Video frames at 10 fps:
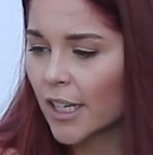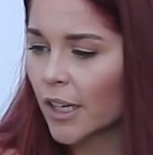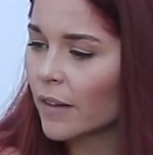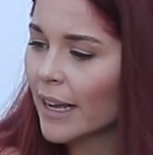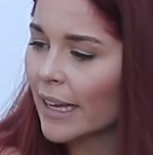to
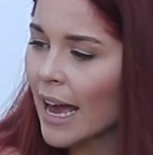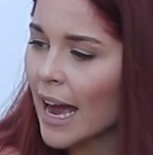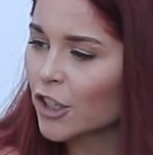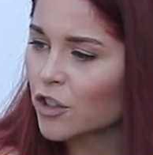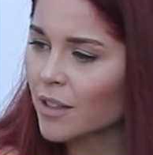go like
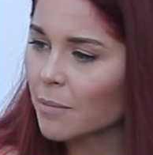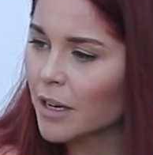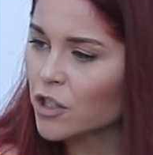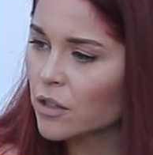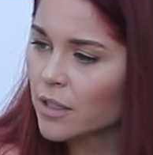actually
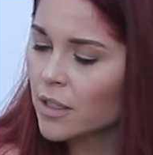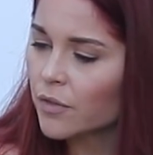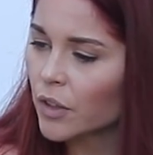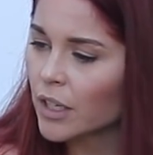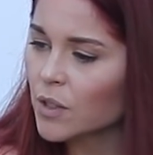measure
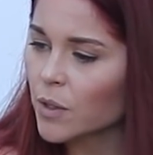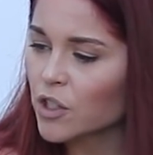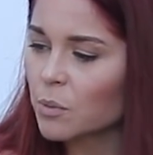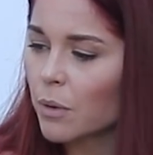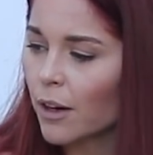his foot, so I
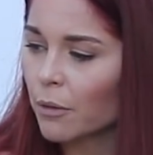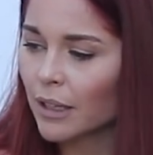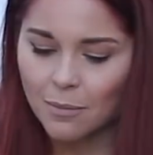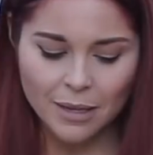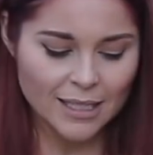just bought a
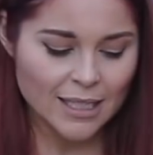really big